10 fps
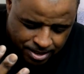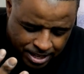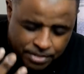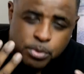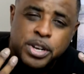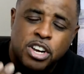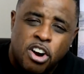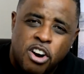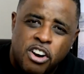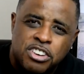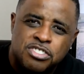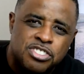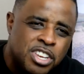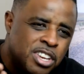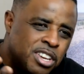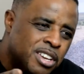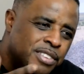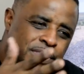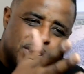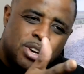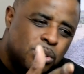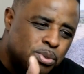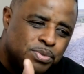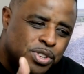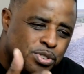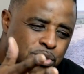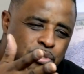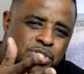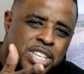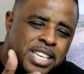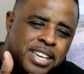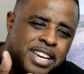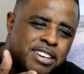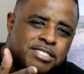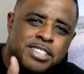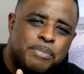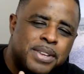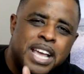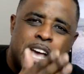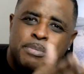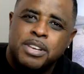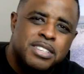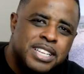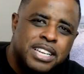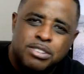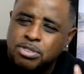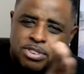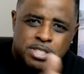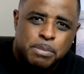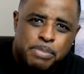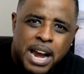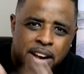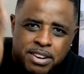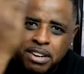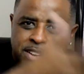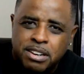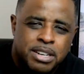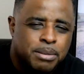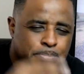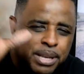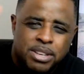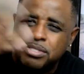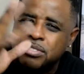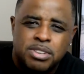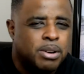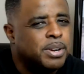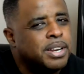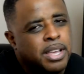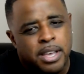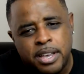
Even with cars, you know, you usually hear something happen because they cross the barrier and the bells is going.